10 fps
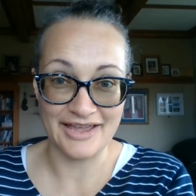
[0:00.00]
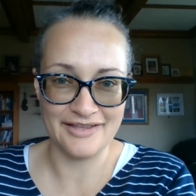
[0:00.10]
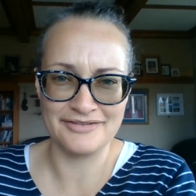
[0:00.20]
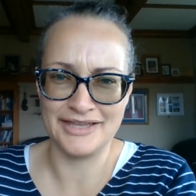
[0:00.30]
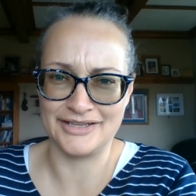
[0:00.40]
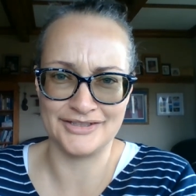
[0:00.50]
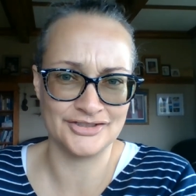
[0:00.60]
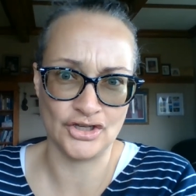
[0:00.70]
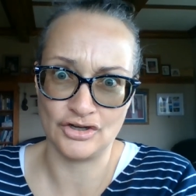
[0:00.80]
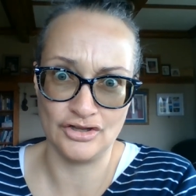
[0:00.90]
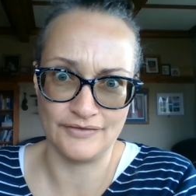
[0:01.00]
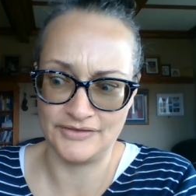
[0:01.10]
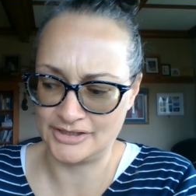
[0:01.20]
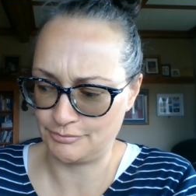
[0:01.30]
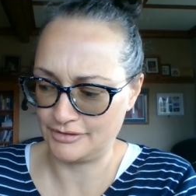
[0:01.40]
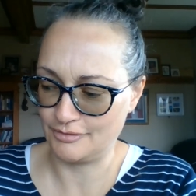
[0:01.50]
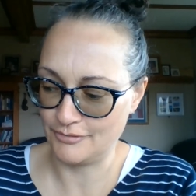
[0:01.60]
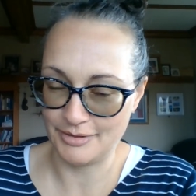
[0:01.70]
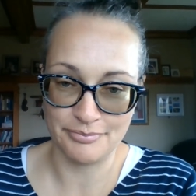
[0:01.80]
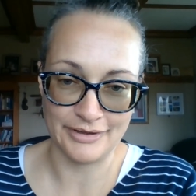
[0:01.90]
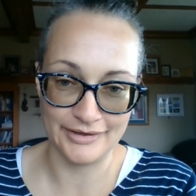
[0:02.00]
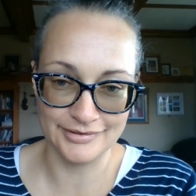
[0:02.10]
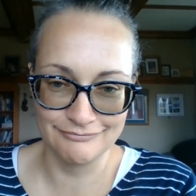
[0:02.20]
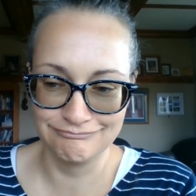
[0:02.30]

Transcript: that is showing a lot of discipline on my part. oh